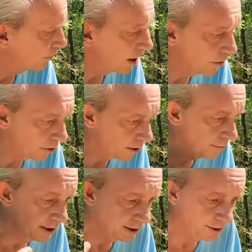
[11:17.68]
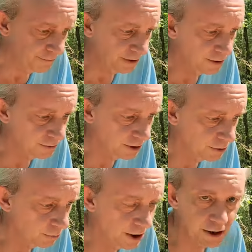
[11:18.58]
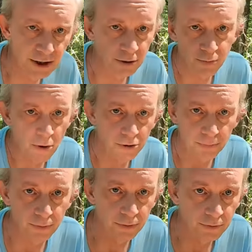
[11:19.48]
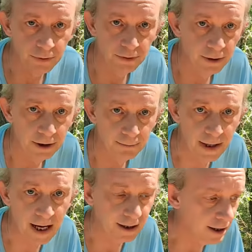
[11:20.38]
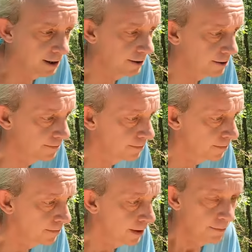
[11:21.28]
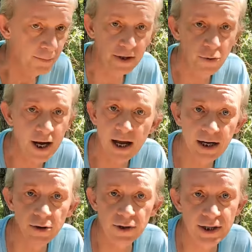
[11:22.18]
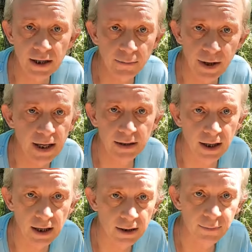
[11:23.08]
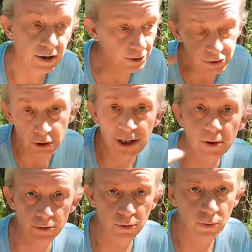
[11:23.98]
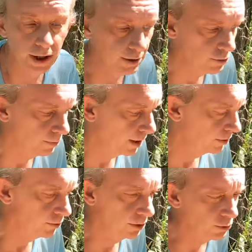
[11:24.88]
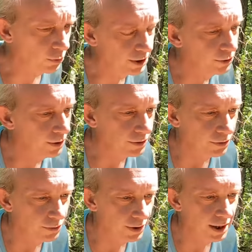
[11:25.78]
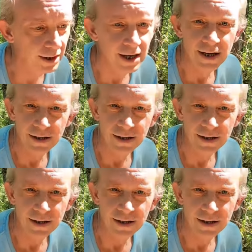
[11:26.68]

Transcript: your firearm in a defensive situation. There's multiple bad guys, but you can't hear the second bad guy because your ears are ringing so bad. So the .22 doesn't do that.